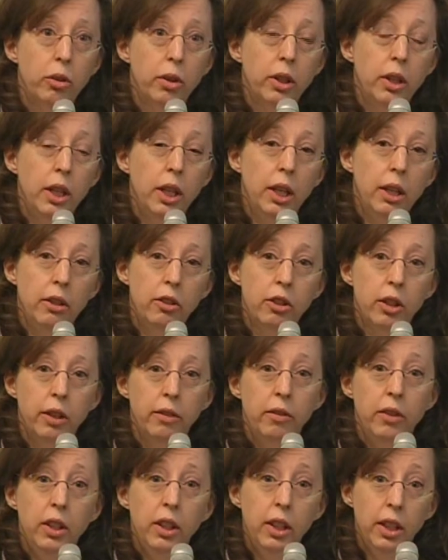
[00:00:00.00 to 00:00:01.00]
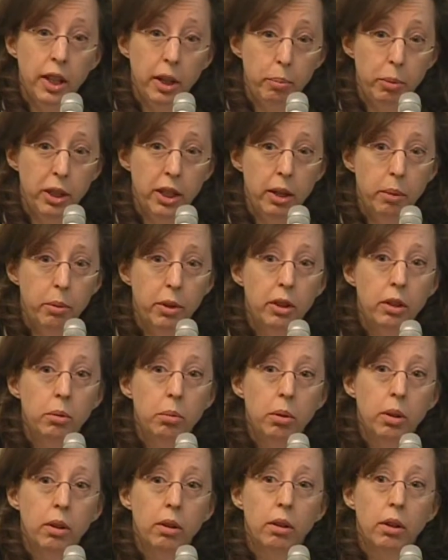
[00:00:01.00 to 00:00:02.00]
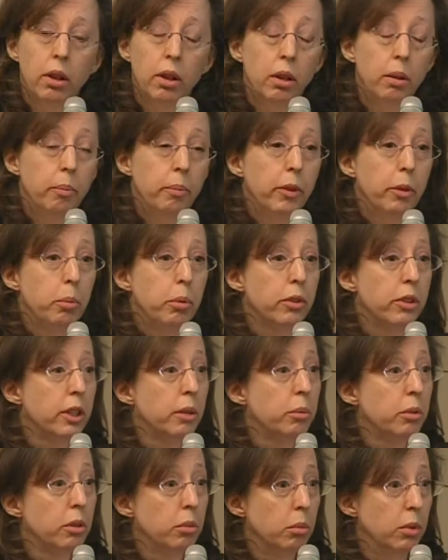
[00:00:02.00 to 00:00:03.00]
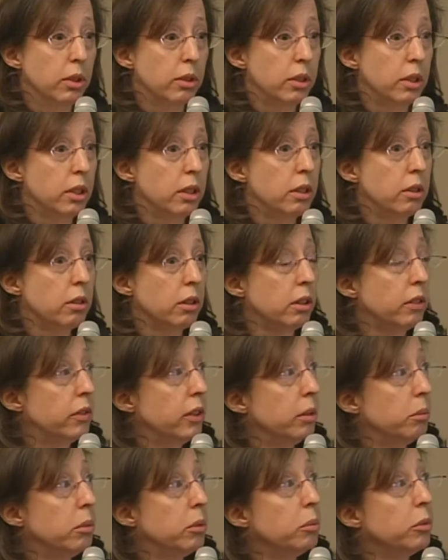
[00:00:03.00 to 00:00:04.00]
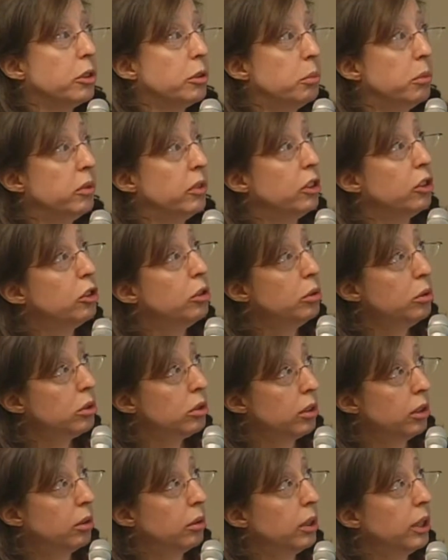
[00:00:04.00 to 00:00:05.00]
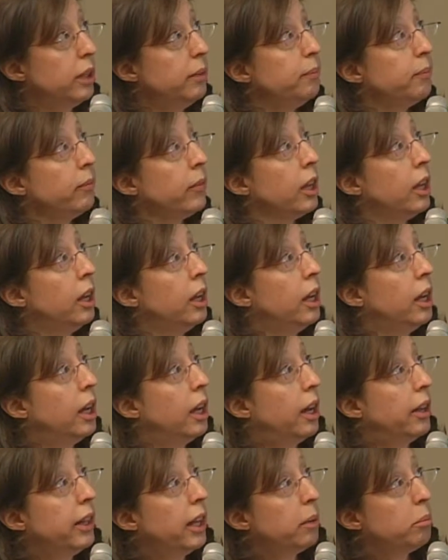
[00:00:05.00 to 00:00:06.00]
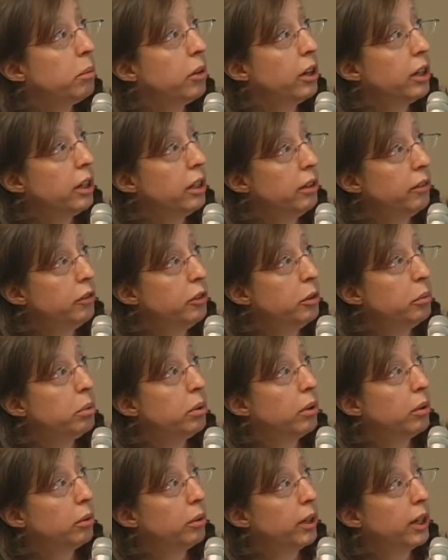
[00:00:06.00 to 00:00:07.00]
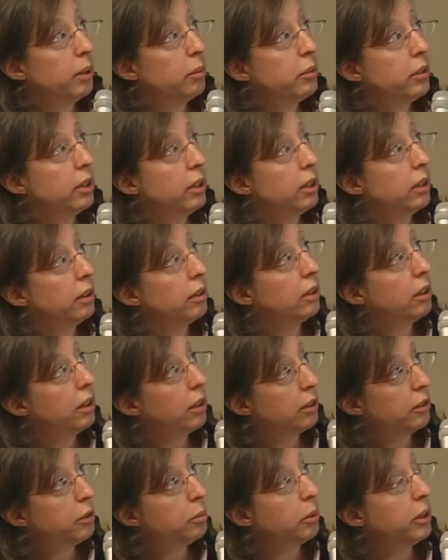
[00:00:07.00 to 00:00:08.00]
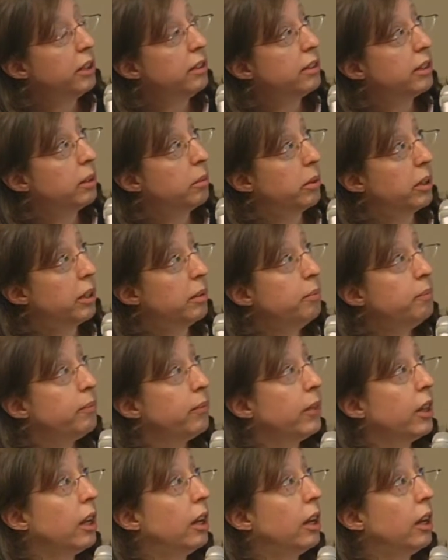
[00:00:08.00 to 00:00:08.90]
during the HIV epidemic, where the perception was that drug development was moving too slowly. And that brought in a few programs, and I'll explain some of them.